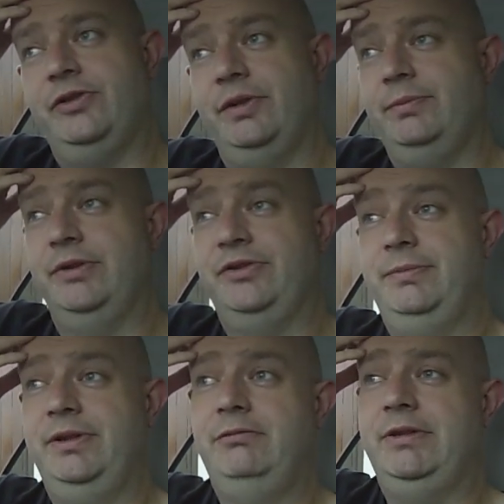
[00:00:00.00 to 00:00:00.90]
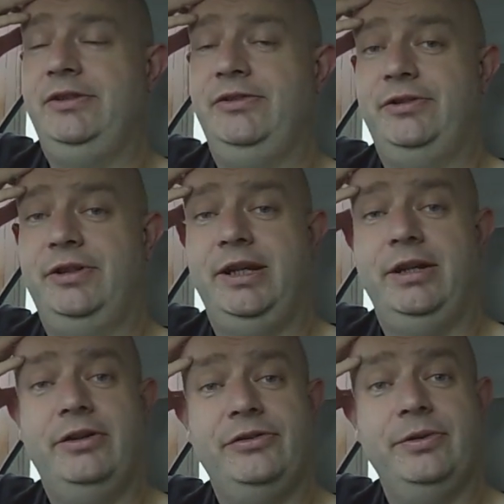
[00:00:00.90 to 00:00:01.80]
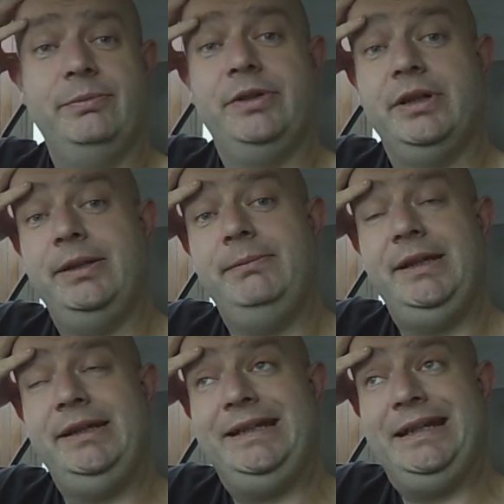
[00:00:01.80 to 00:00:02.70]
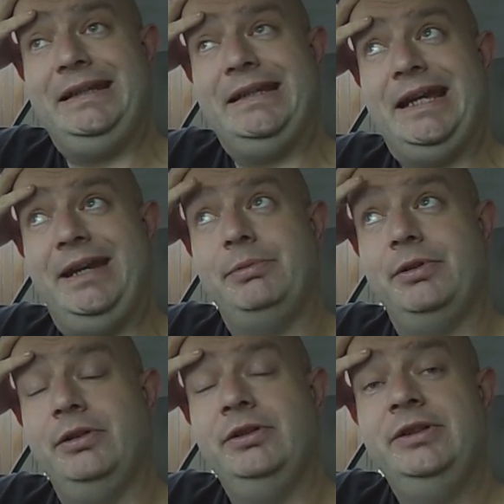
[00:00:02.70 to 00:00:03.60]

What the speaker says: so it must have been registered here sometime in April.